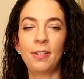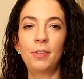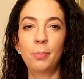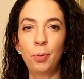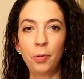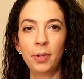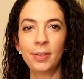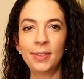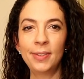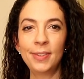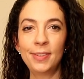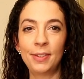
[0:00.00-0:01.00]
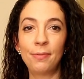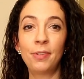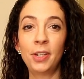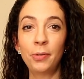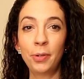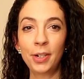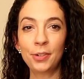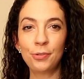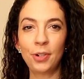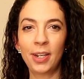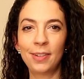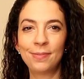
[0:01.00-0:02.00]
of the Portland Symphony
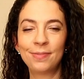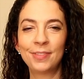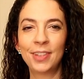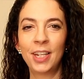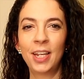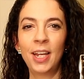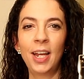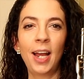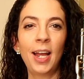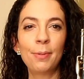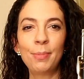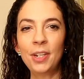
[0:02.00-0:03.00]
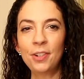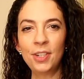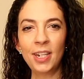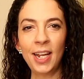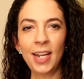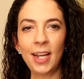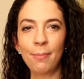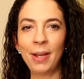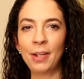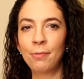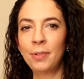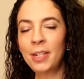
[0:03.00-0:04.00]
Orchestra. I am here today at my
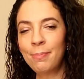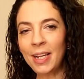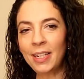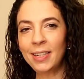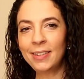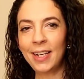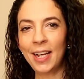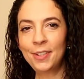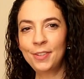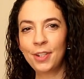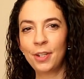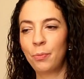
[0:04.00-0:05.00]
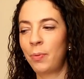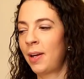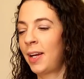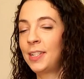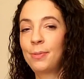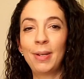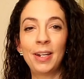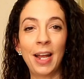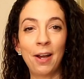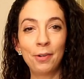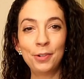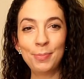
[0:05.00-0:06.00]
reed-making desk, where I spend
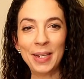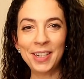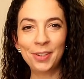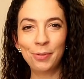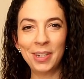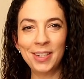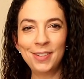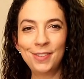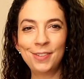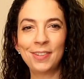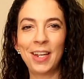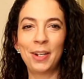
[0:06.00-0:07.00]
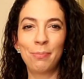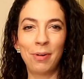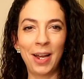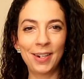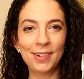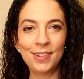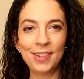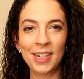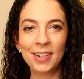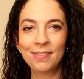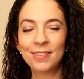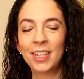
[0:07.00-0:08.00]
hours making reeds and
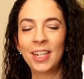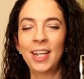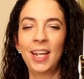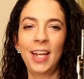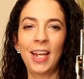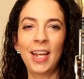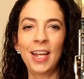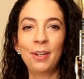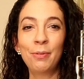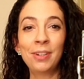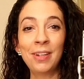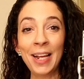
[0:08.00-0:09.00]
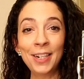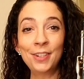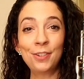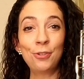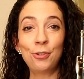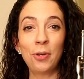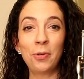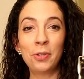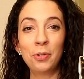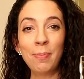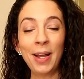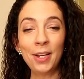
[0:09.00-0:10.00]
practicing, and I would like to show
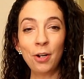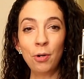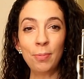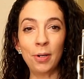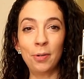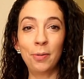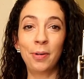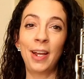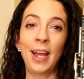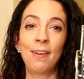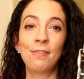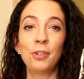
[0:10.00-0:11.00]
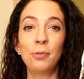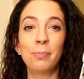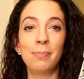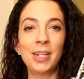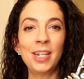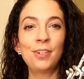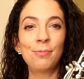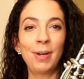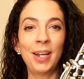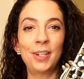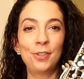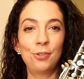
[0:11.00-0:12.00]
you my oboe, or have you meet my
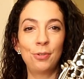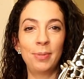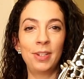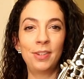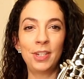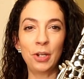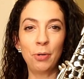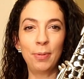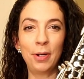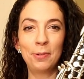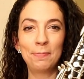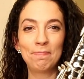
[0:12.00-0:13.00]
instrument, the oboe.